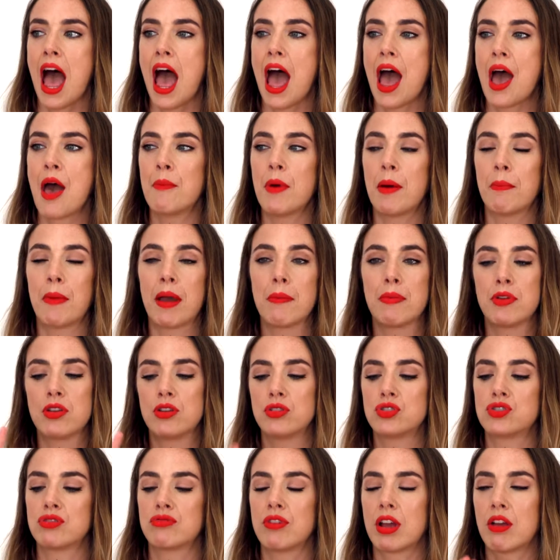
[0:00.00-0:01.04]
and maybe
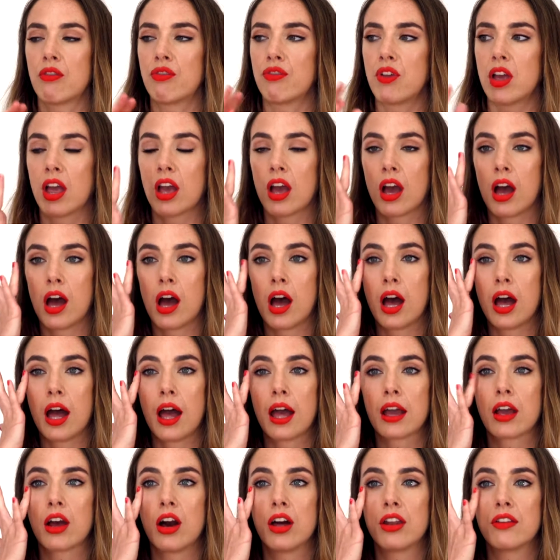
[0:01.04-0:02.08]
use your ring finger
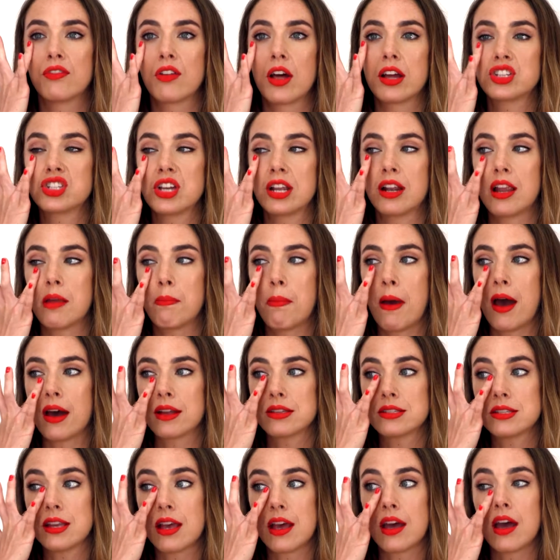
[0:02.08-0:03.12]
and kind of like gently
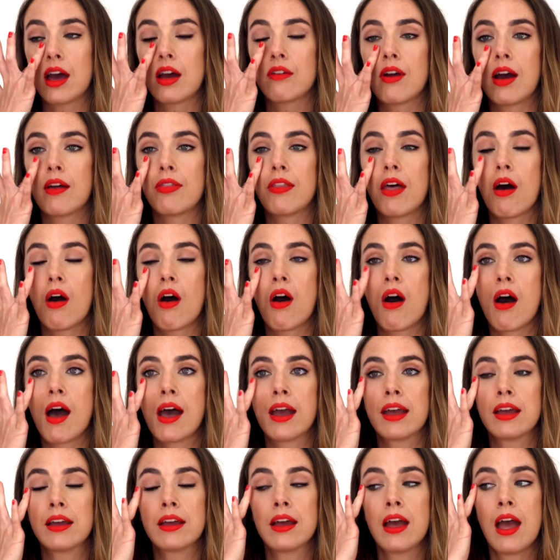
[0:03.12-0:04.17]
pat it around the
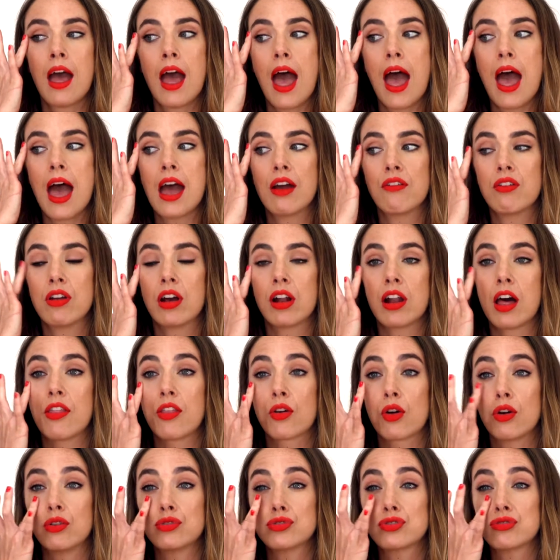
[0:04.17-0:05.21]
eye area, like
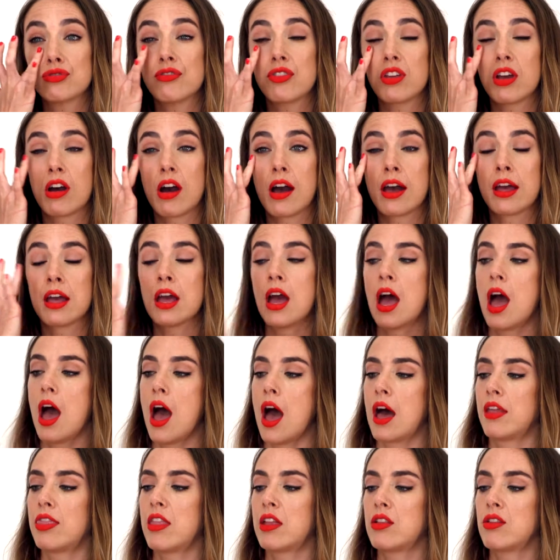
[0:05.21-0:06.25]
the contour of the eye,
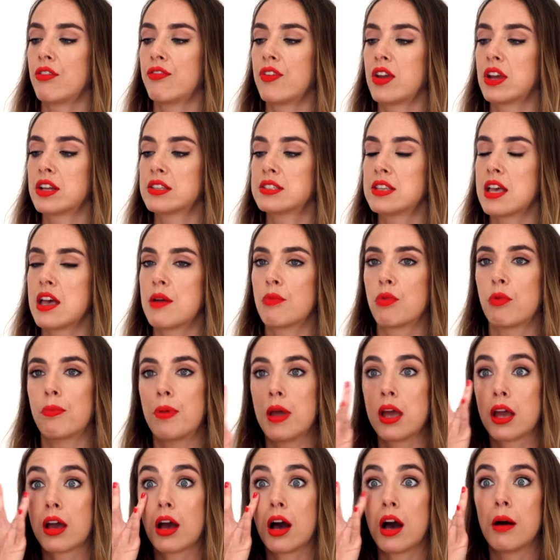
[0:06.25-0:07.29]
and then your fingertip will
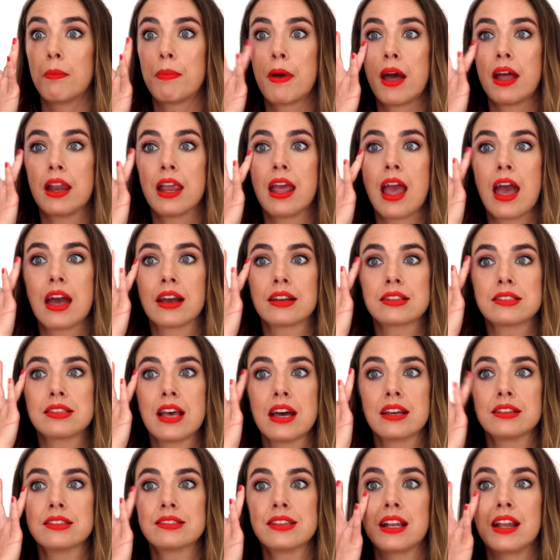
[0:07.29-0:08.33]
pick up any
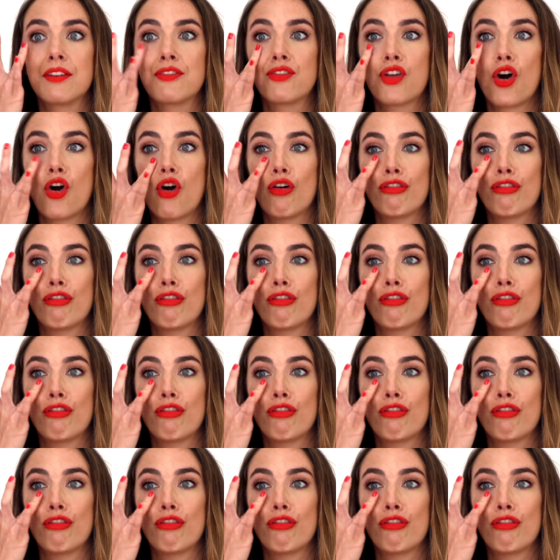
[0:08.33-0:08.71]
excess and lift it